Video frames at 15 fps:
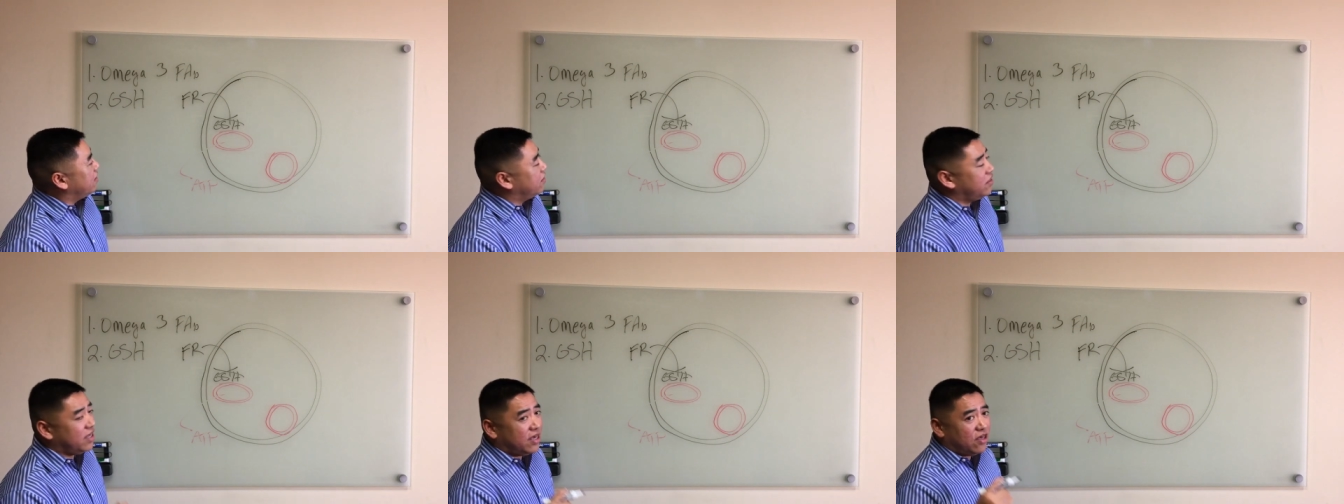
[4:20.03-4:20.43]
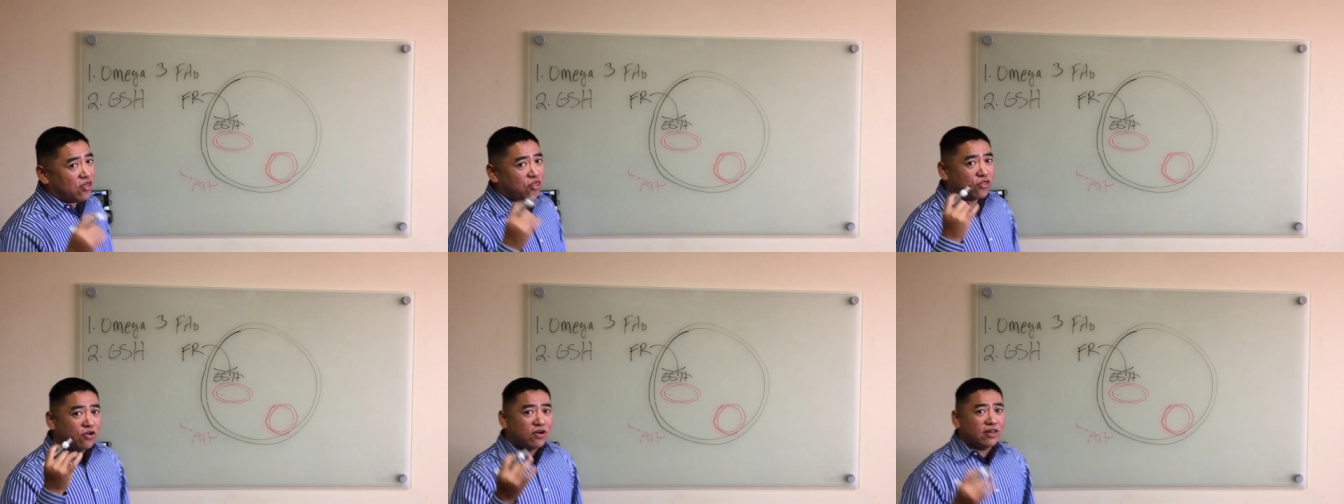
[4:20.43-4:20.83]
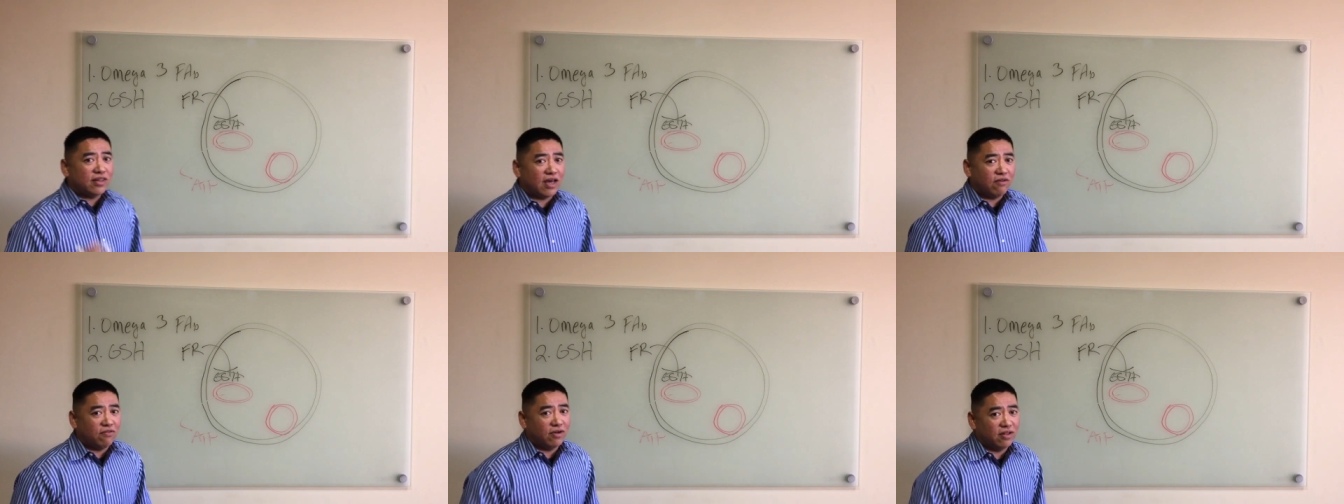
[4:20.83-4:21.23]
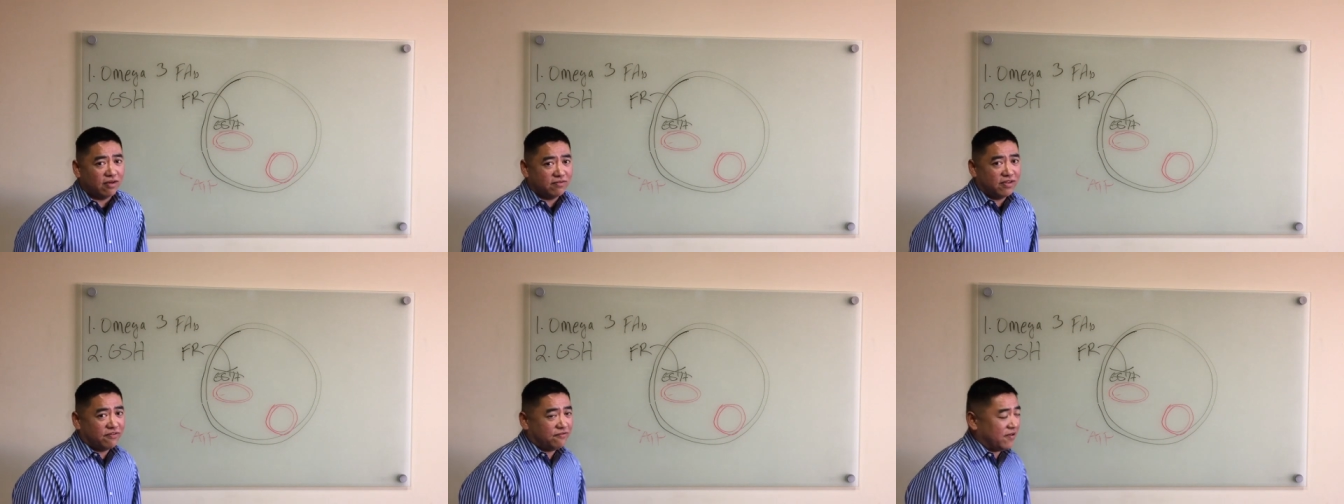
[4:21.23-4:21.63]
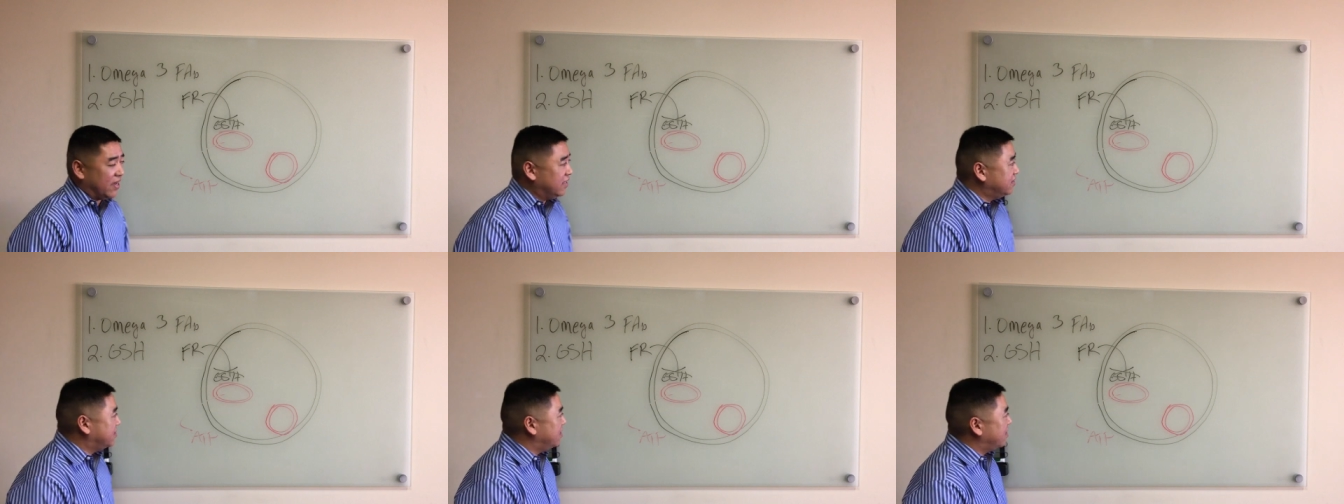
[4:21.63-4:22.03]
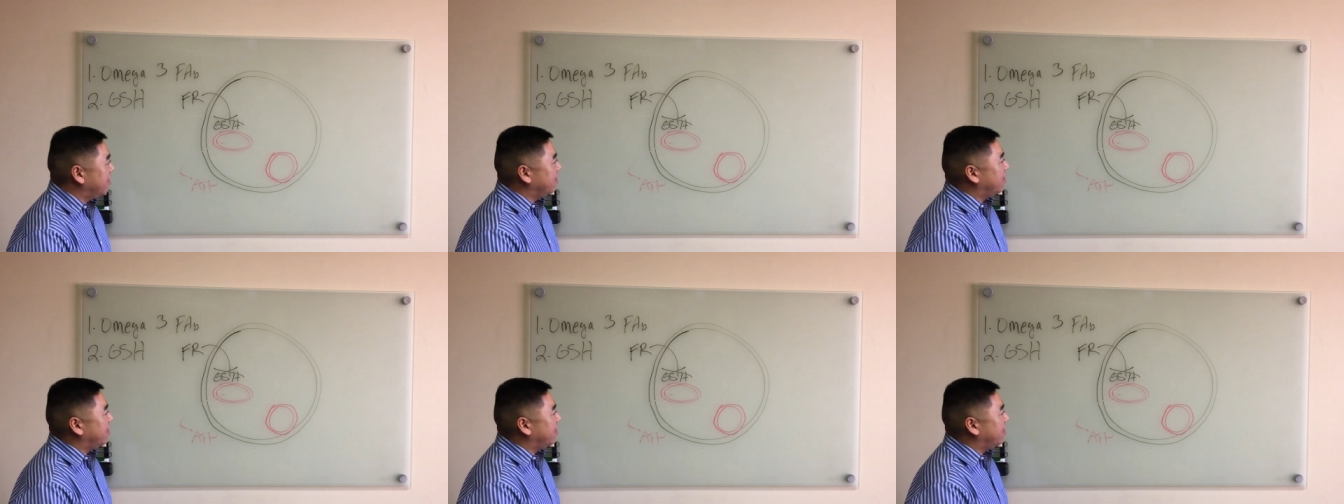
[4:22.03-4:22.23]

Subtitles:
the third level of defense